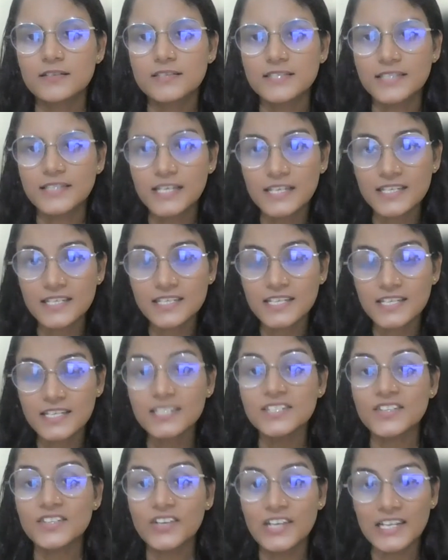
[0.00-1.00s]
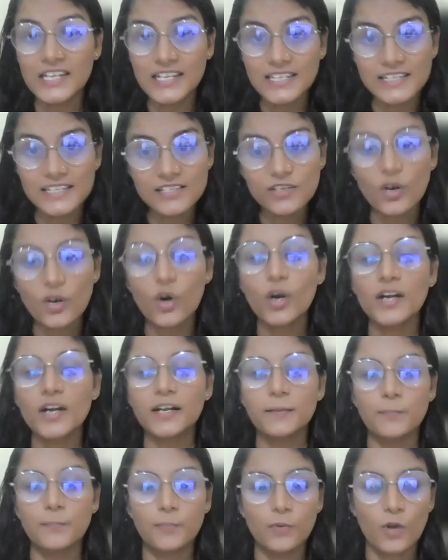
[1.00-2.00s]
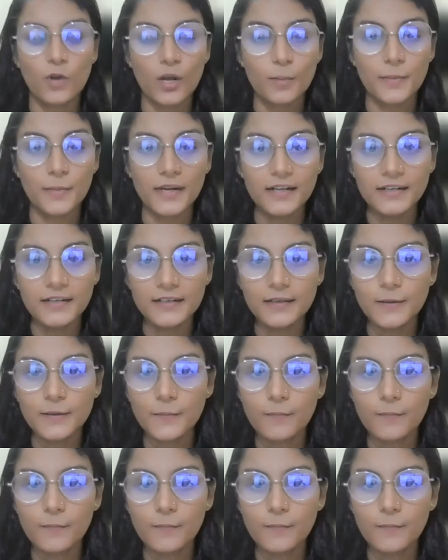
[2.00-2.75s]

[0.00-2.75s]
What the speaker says: Sixth is release or deployment.